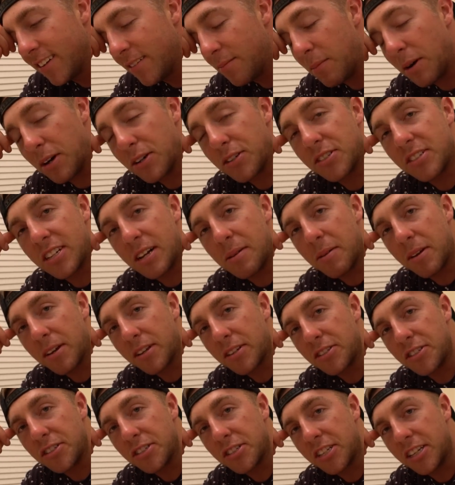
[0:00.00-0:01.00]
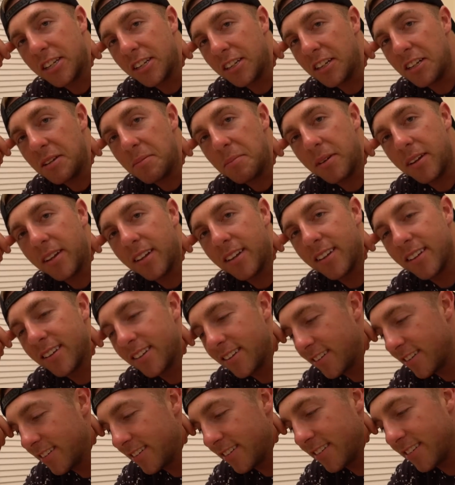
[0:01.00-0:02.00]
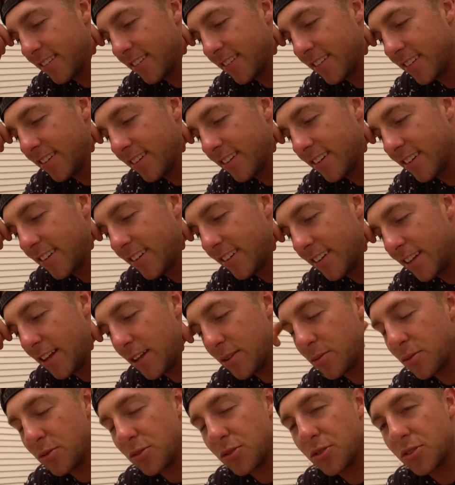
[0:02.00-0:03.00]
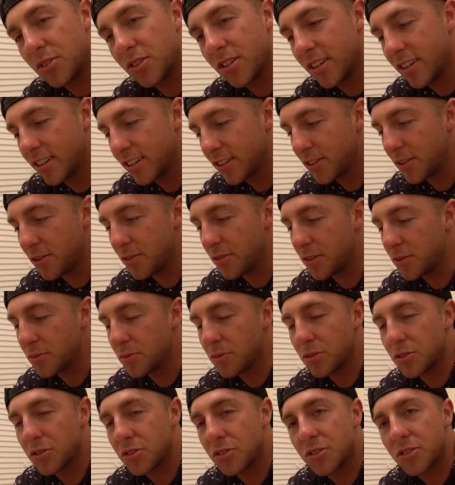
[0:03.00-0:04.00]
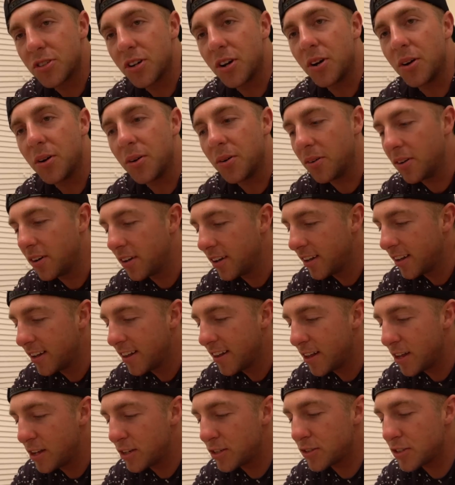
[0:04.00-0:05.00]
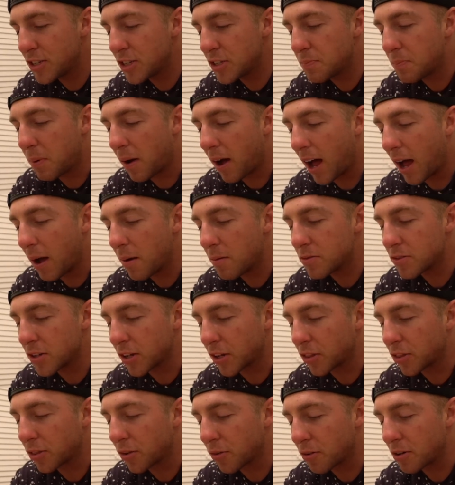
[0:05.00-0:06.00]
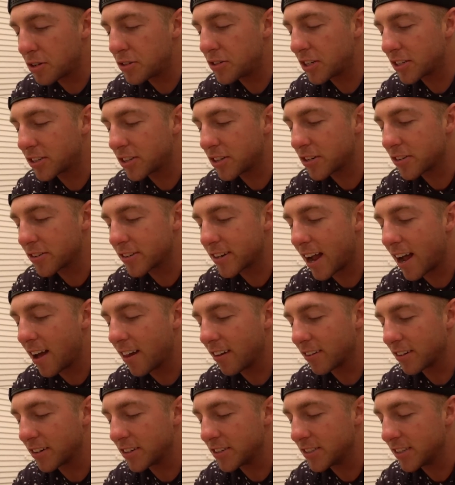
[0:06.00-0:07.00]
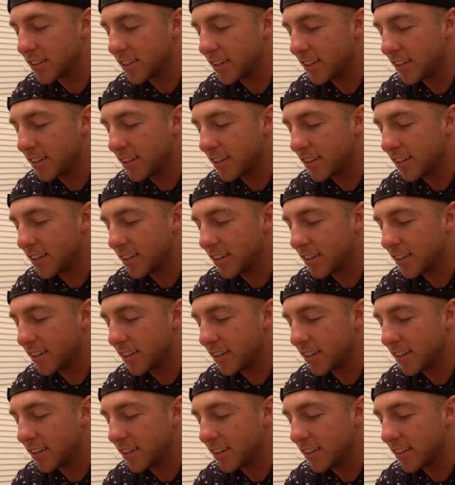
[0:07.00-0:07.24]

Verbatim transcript: my stomach's just killing me. This was, dude, this was so. This this pie was like 3,600 calories.